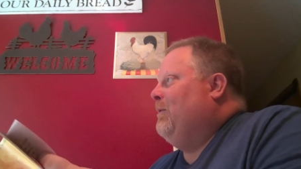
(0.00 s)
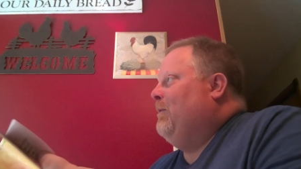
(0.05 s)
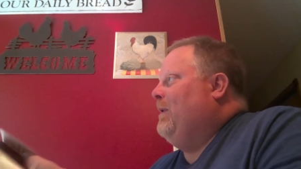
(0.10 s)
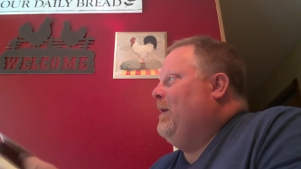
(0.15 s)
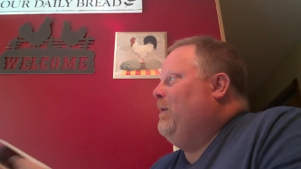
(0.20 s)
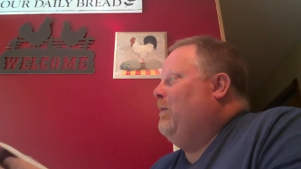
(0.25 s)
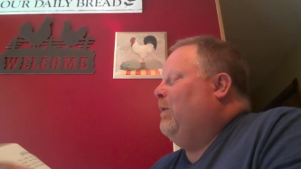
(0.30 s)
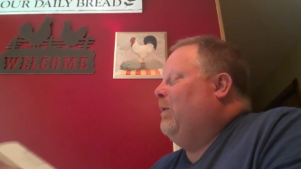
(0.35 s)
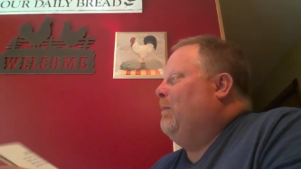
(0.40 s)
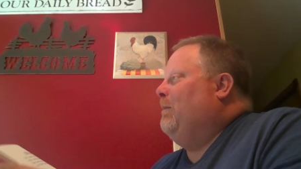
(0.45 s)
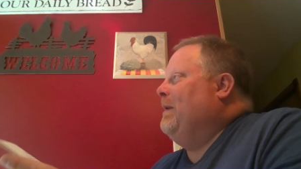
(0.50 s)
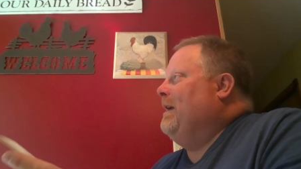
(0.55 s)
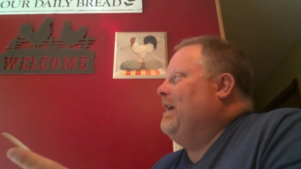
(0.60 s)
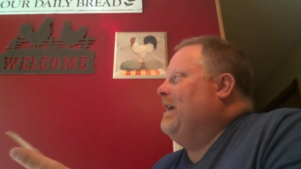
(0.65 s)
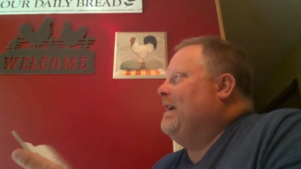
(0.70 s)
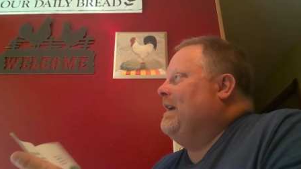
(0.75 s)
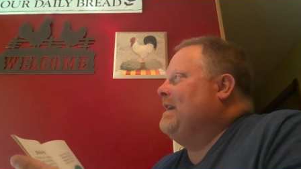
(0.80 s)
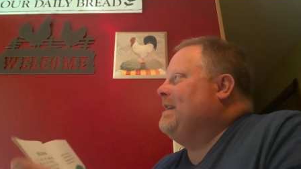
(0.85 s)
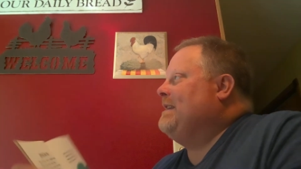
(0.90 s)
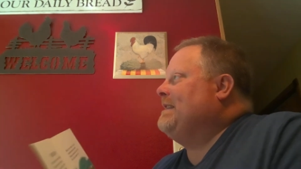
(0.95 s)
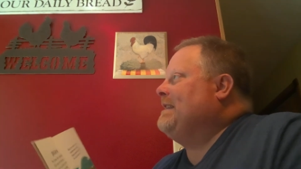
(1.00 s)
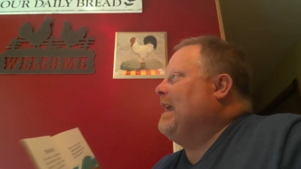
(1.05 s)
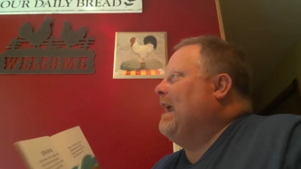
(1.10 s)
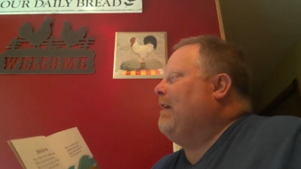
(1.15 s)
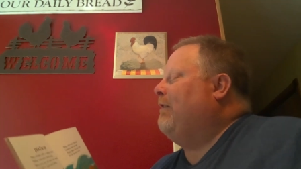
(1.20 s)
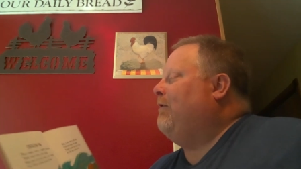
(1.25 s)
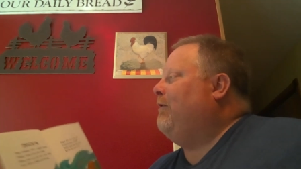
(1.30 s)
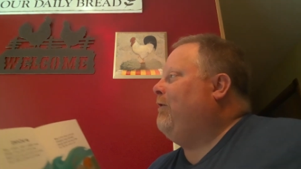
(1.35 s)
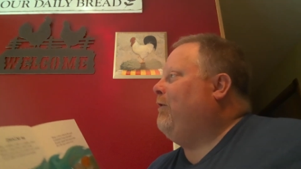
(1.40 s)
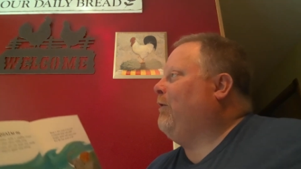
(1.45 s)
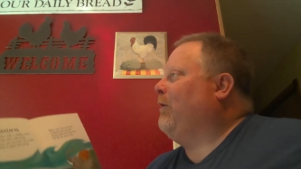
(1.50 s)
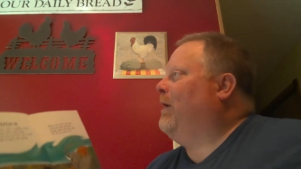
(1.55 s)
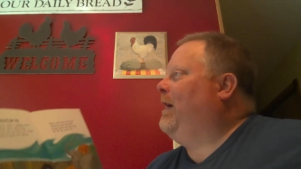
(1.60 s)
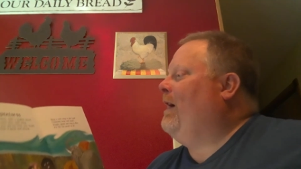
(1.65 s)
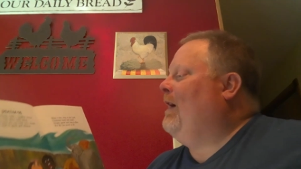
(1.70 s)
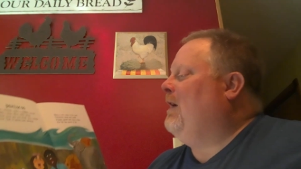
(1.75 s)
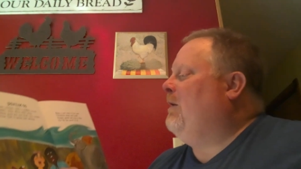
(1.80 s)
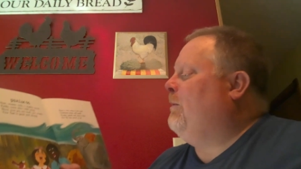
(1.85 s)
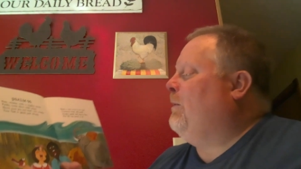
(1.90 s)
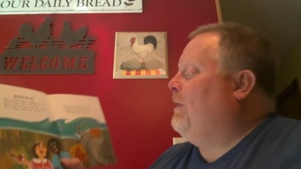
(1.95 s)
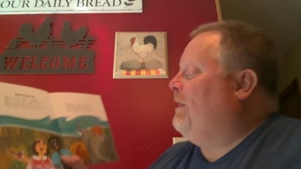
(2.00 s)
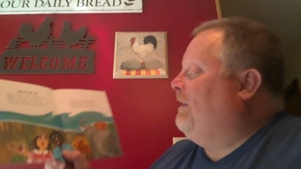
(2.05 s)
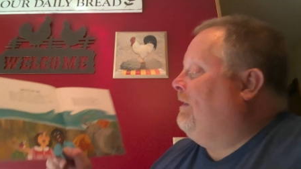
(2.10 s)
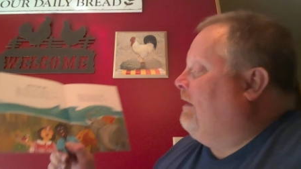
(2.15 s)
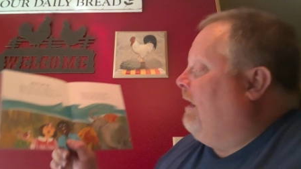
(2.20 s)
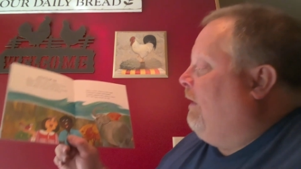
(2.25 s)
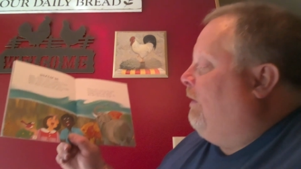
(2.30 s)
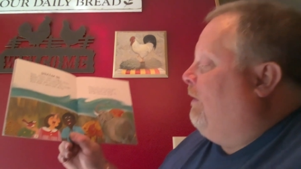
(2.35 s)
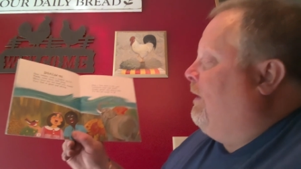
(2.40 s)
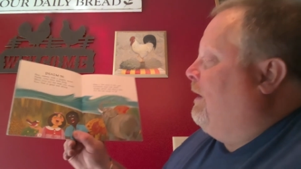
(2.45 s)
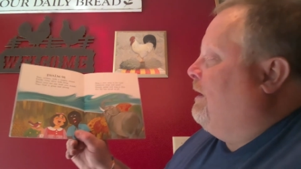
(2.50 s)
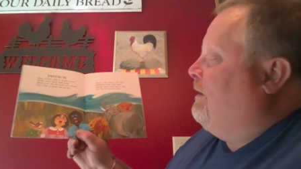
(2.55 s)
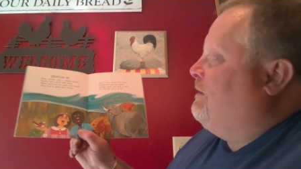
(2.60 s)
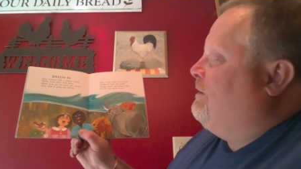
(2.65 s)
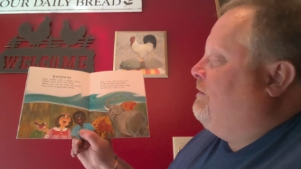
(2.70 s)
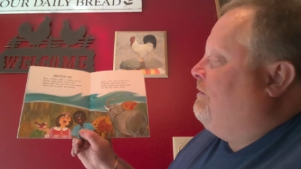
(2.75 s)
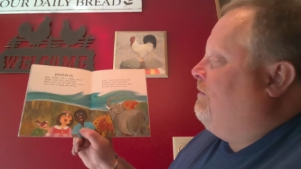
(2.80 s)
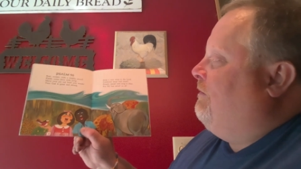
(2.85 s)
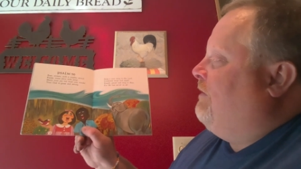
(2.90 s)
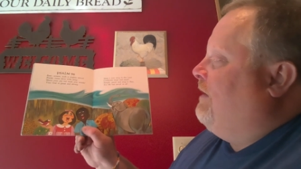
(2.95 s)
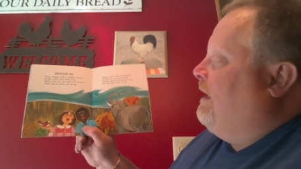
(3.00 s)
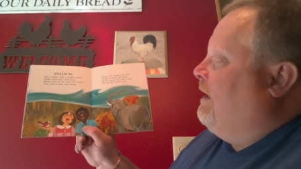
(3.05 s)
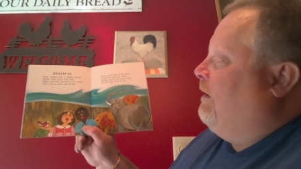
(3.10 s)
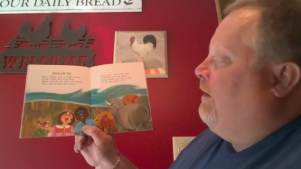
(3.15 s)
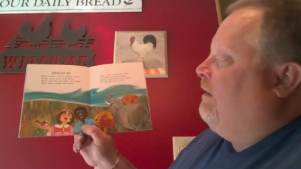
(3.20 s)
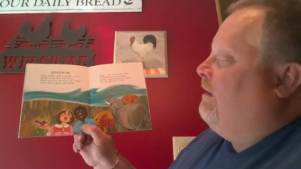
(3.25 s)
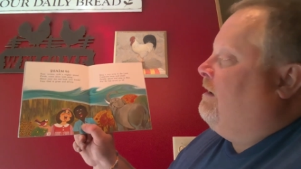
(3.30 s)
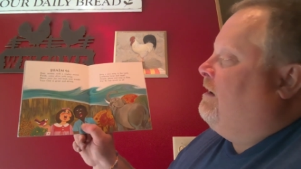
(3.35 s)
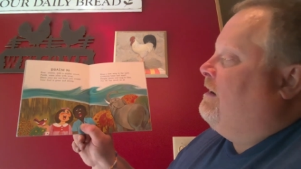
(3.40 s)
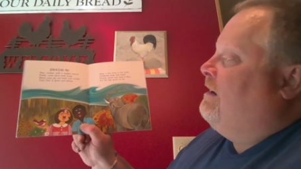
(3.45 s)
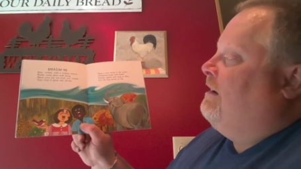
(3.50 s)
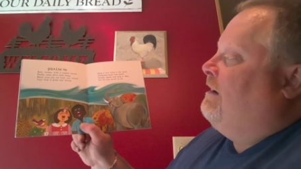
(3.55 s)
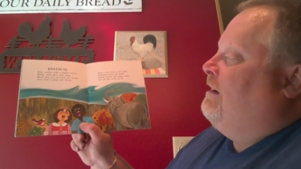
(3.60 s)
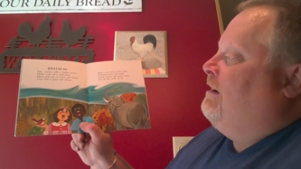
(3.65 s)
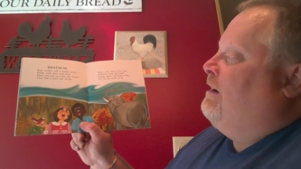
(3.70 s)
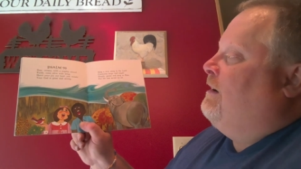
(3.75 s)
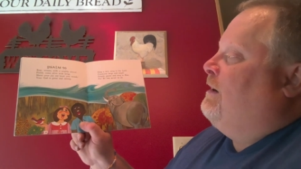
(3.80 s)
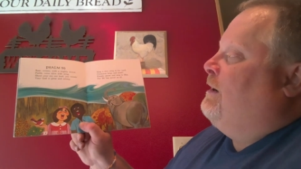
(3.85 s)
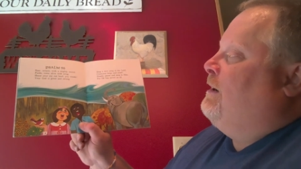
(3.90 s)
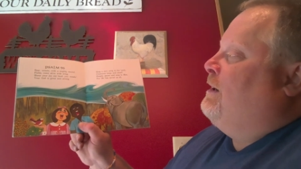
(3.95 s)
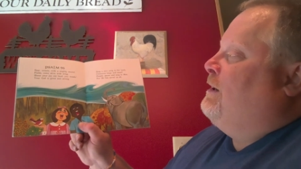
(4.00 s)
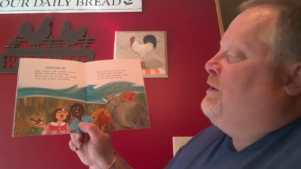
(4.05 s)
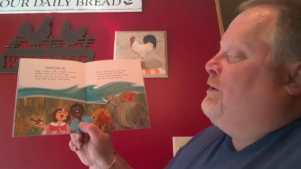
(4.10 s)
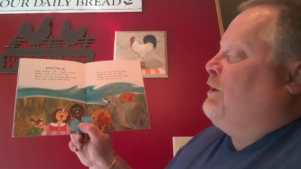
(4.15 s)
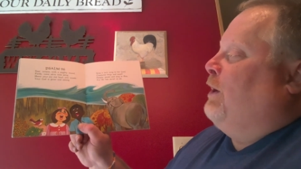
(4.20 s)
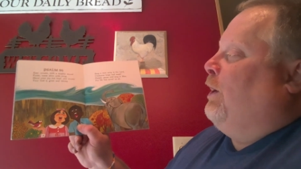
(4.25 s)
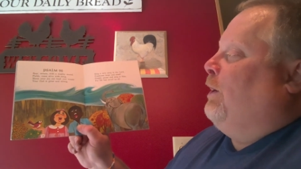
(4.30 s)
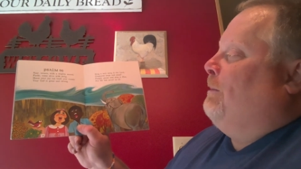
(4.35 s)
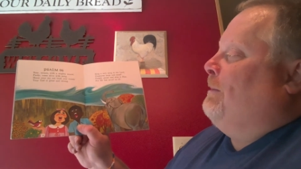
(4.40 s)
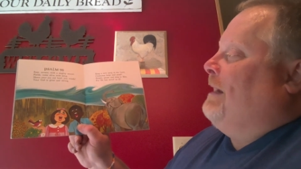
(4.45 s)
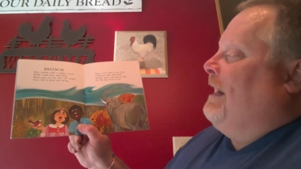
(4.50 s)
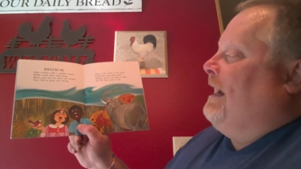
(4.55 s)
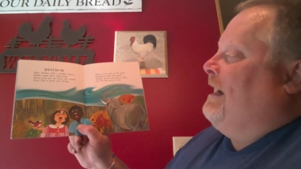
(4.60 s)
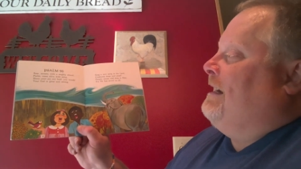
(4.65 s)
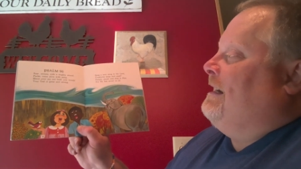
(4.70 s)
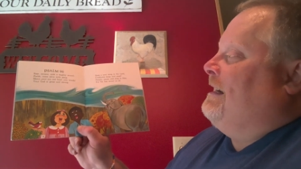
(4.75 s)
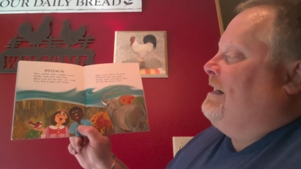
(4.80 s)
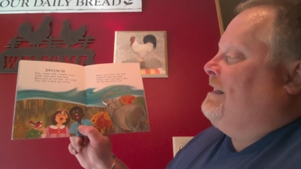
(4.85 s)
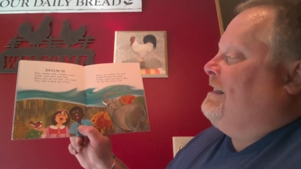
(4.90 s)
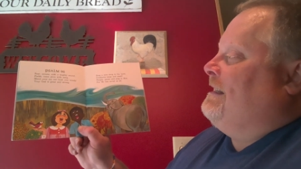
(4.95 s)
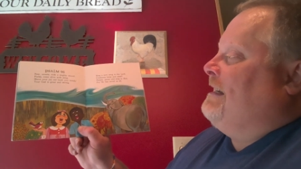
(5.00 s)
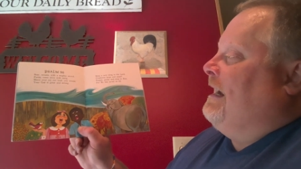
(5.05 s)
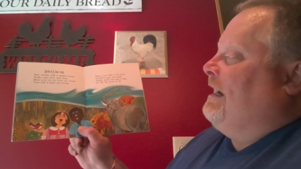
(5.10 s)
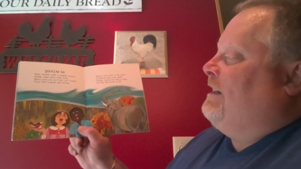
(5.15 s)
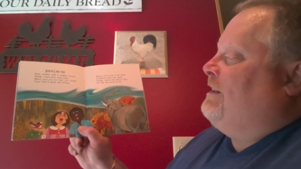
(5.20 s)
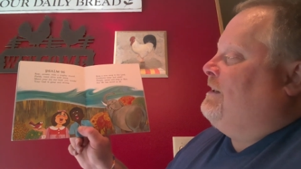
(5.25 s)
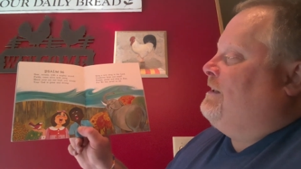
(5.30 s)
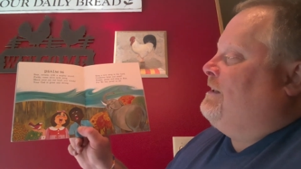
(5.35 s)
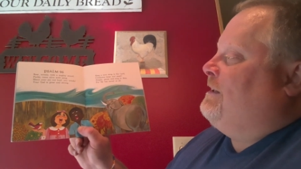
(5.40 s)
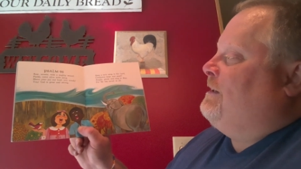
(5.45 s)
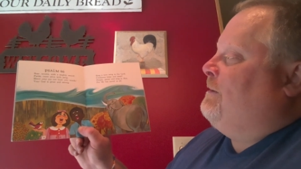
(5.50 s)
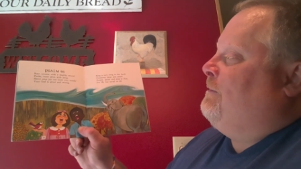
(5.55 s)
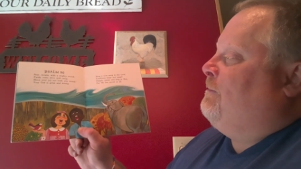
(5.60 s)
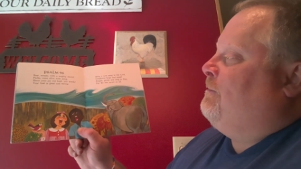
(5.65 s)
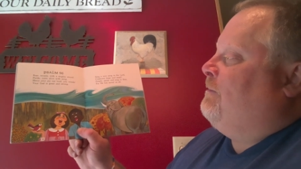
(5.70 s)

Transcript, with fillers: we will be set free and with nothing to fear. Psalm 96